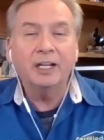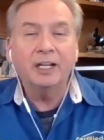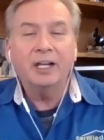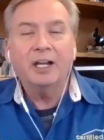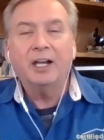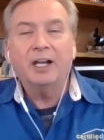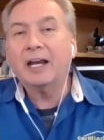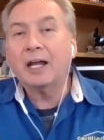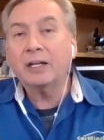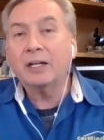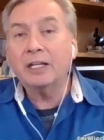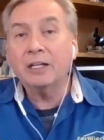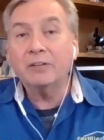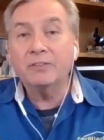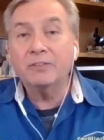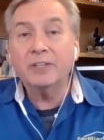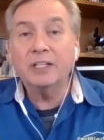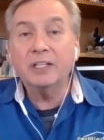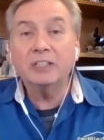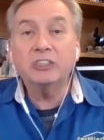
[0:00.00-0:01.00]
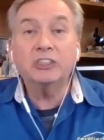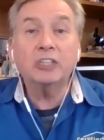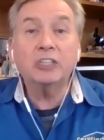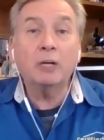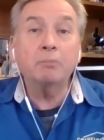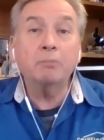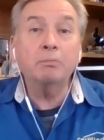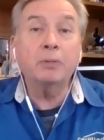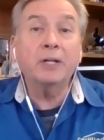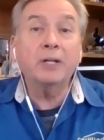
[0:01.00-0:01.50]
And I give this
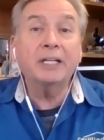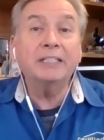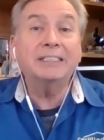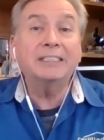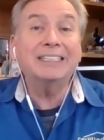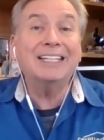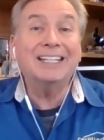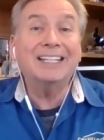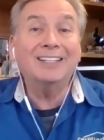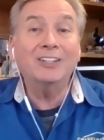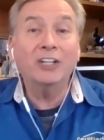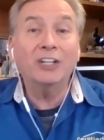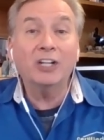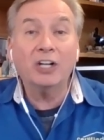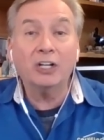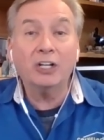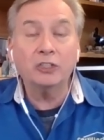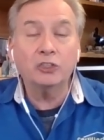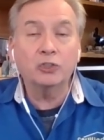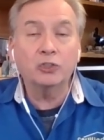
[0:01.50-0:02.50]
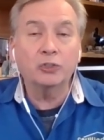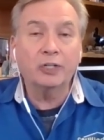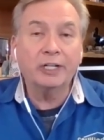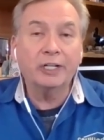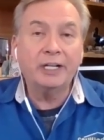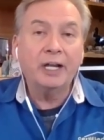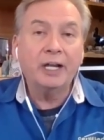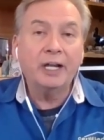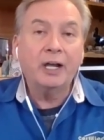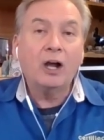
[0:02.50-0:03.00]
someplace in the
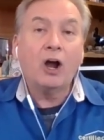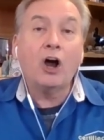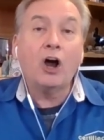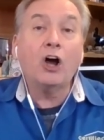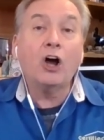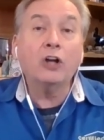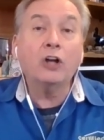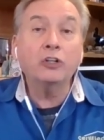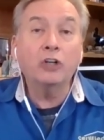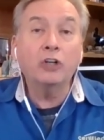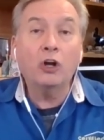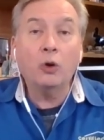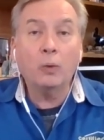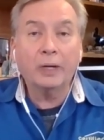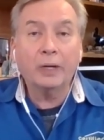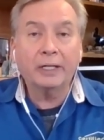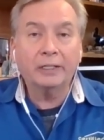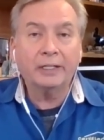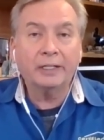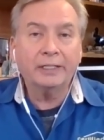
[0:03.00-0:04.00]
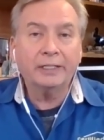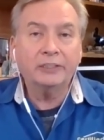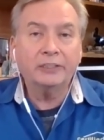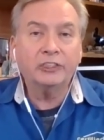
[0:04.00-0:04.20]
country ongoingly.